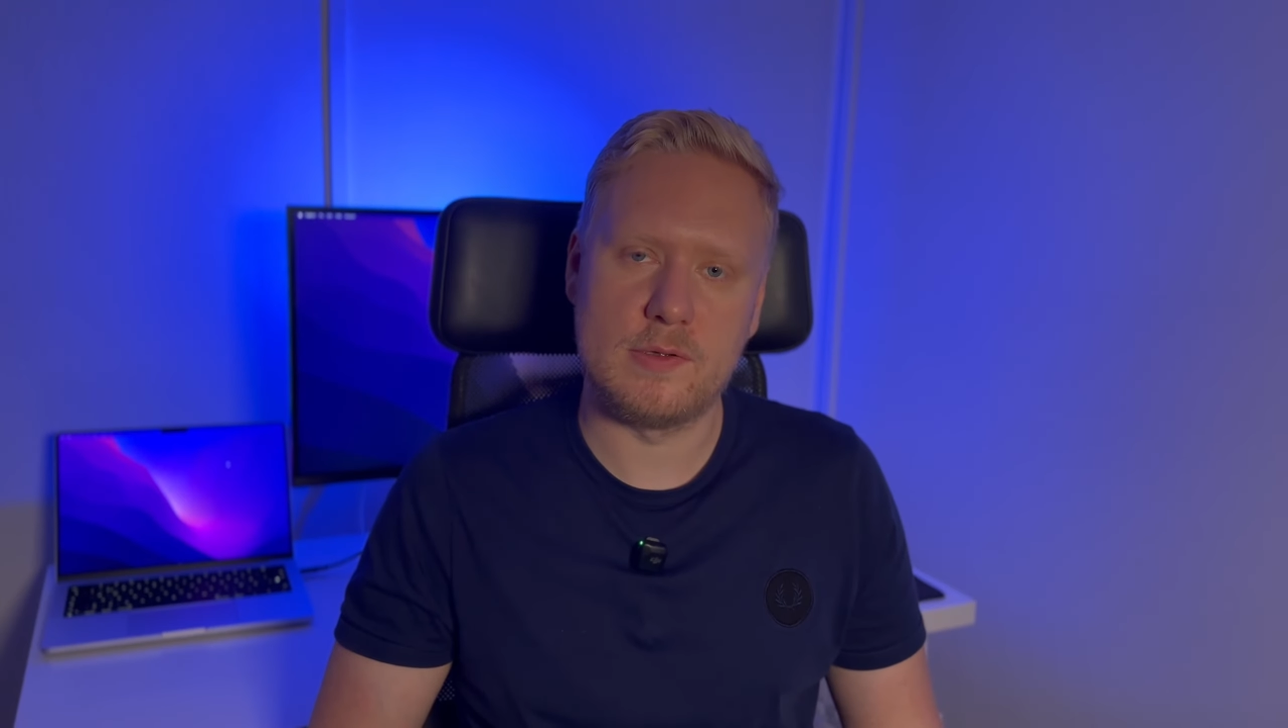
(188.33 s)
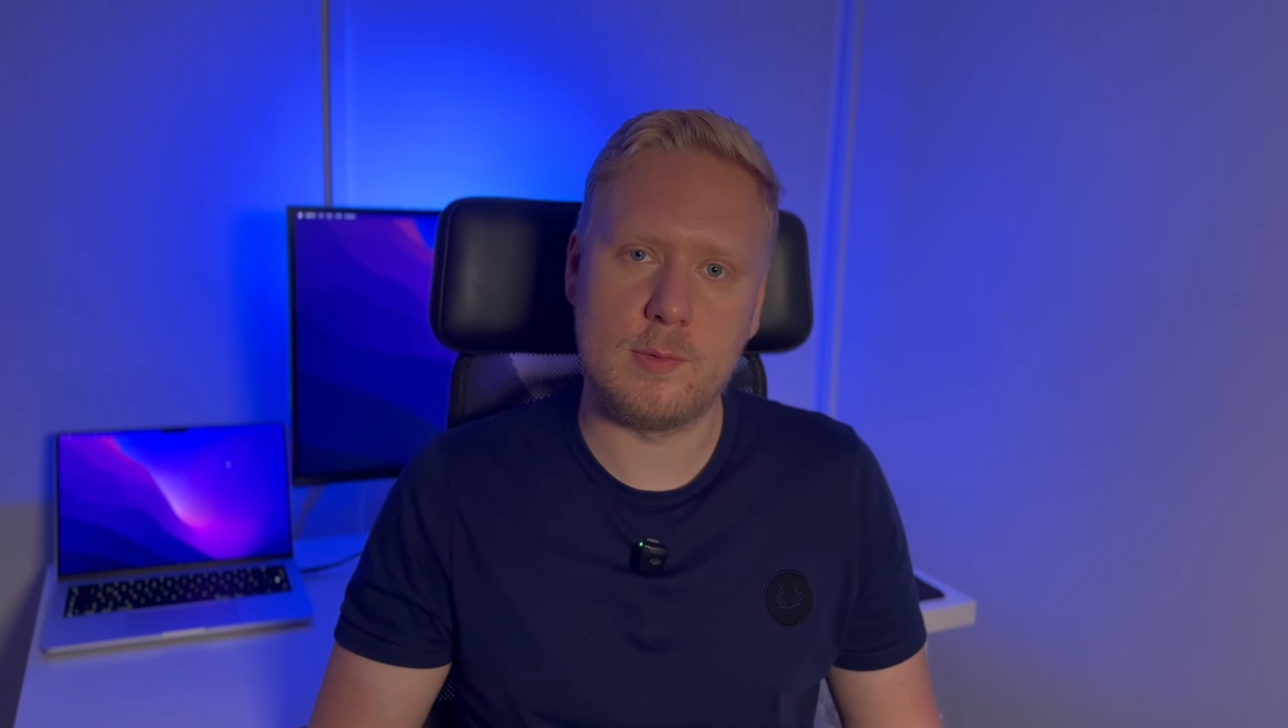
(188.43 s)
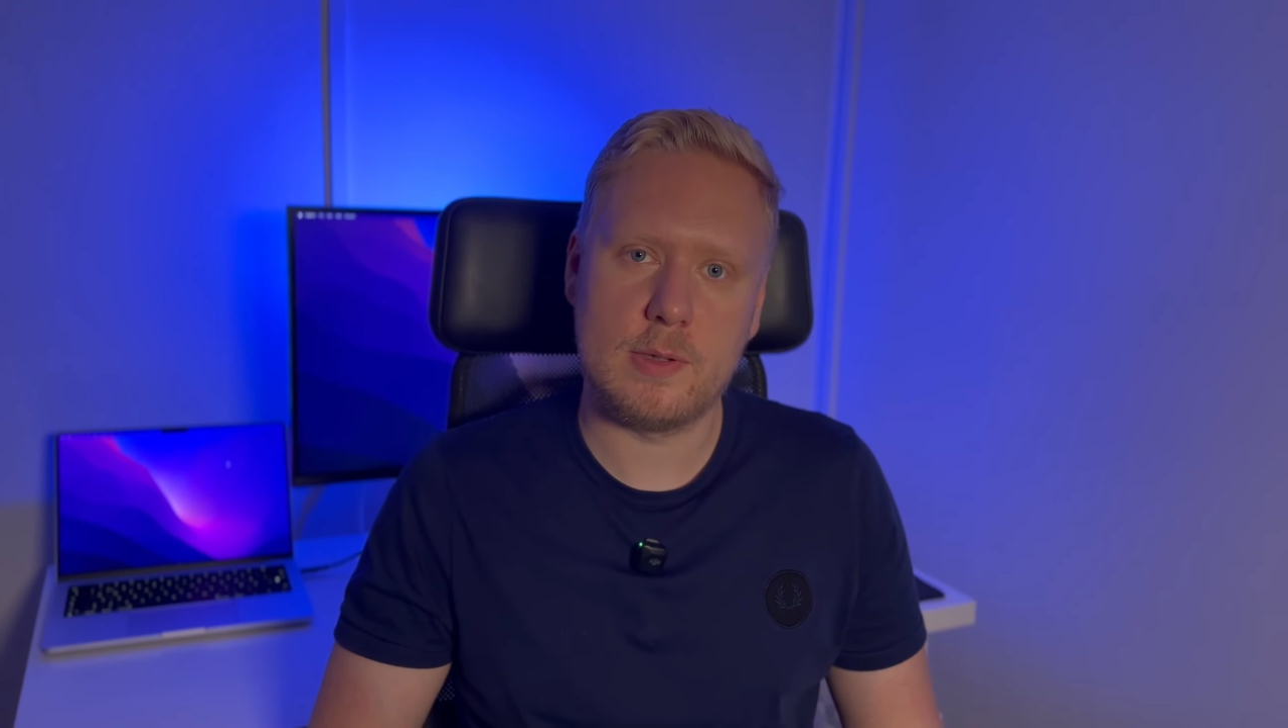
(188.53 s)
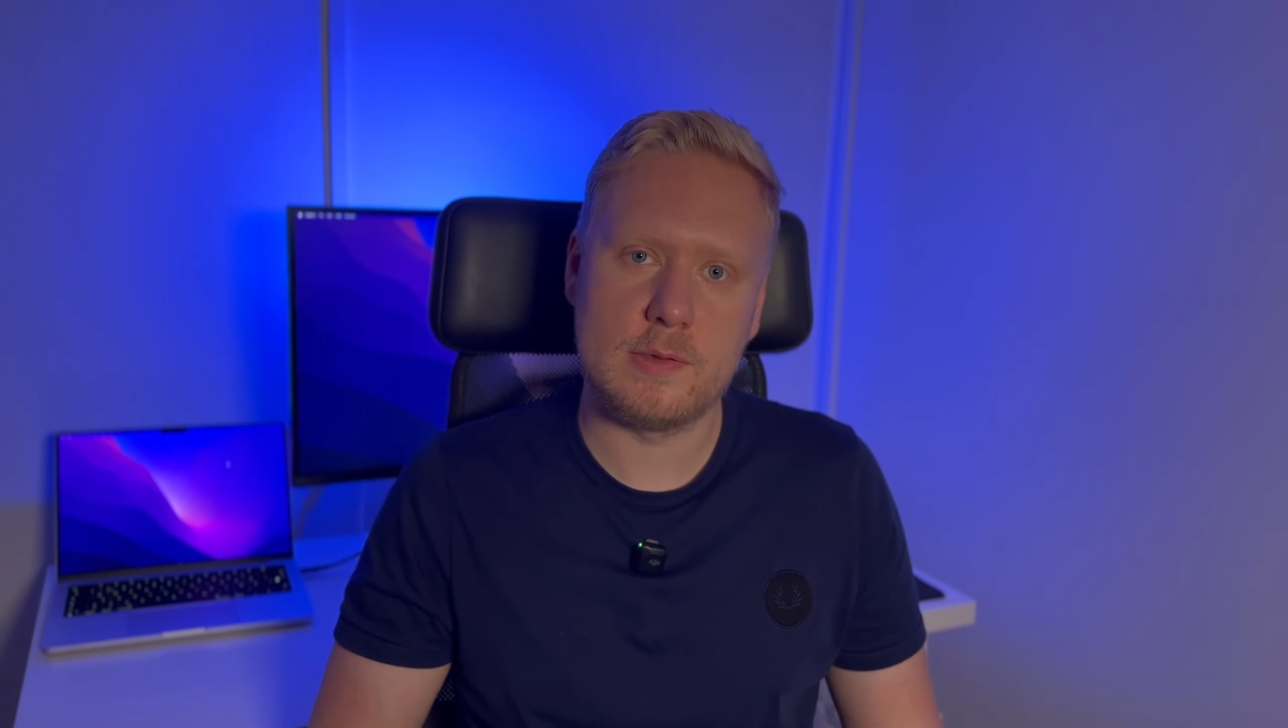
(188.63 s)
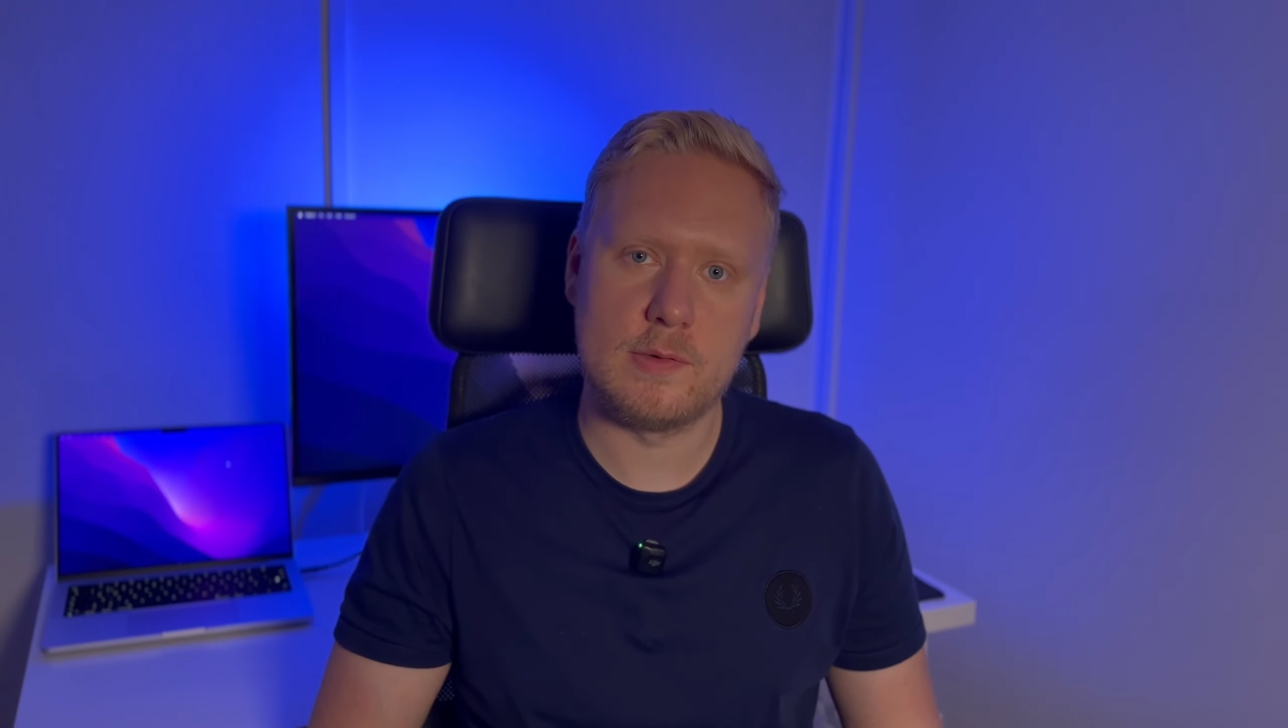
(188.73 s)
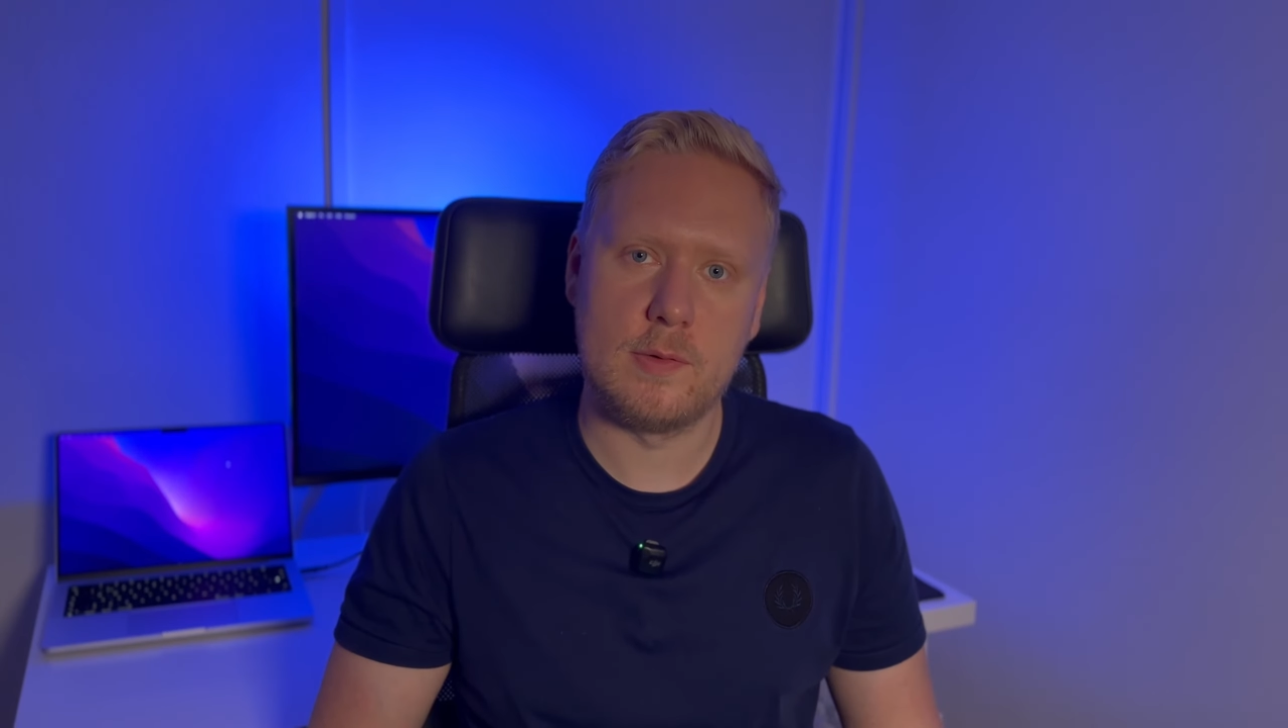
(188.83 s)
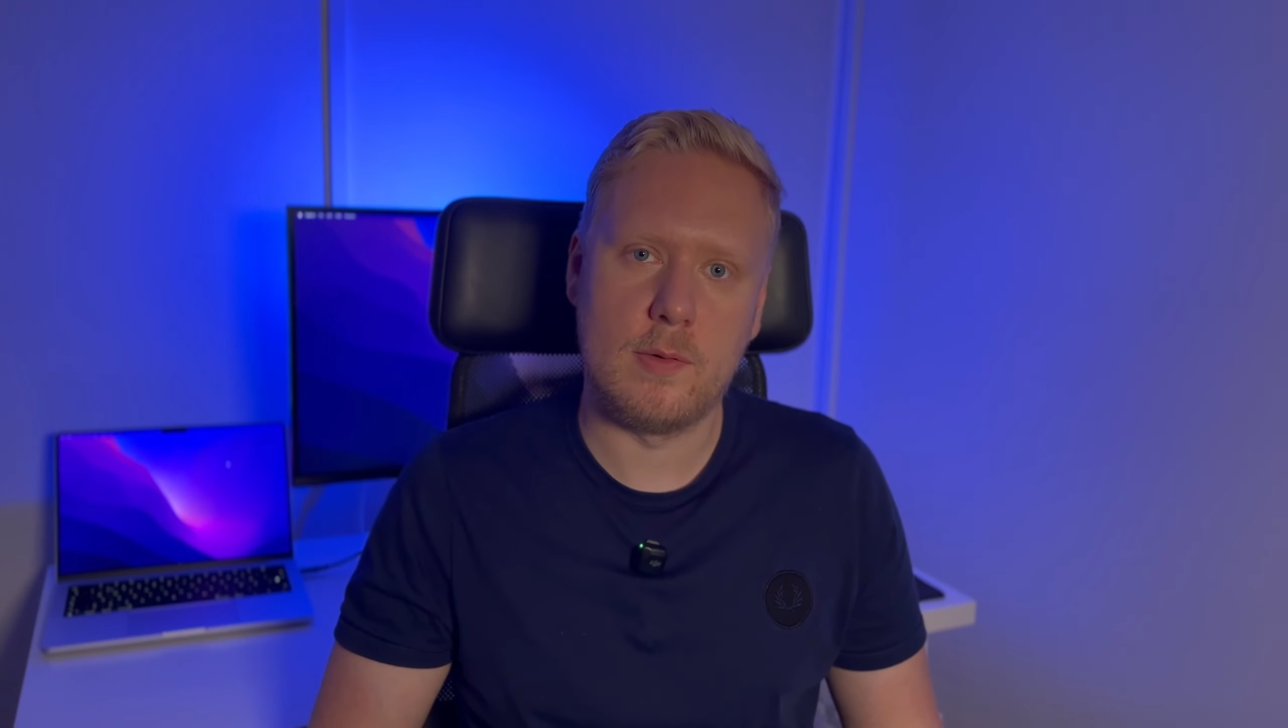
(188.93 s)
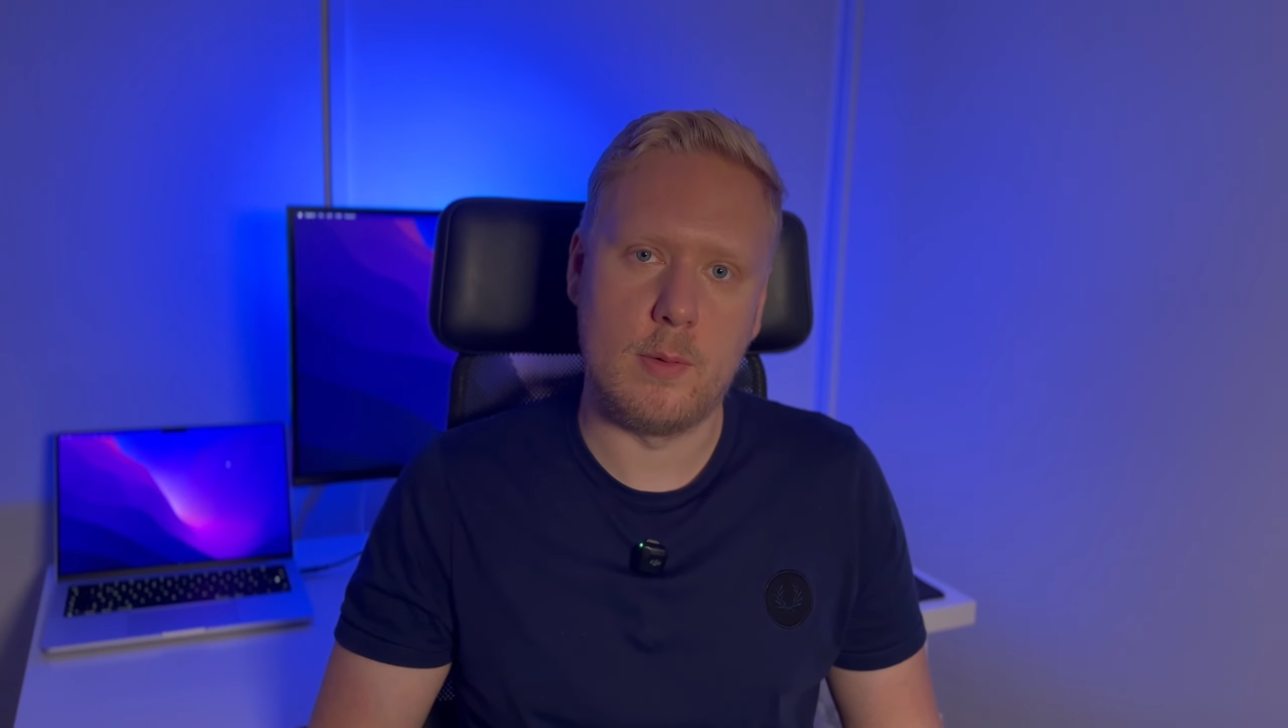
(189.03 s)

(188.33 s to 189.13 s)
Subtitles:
source